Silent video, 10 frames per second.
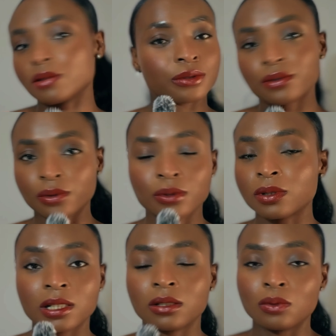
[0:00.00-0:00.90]
So don't
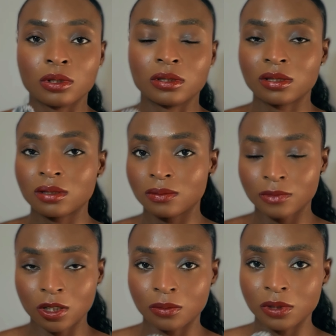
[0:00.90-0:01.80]
let the words
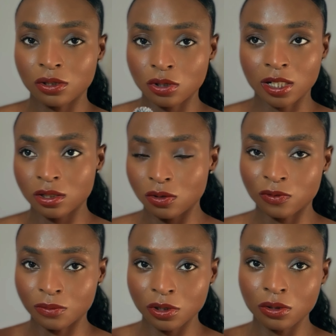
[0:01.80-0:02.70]
distract you
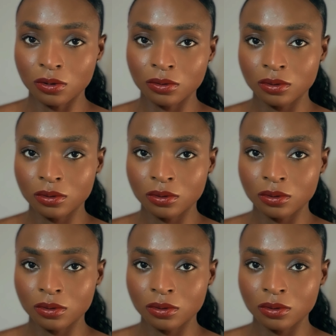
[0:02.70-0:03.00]
from the goal.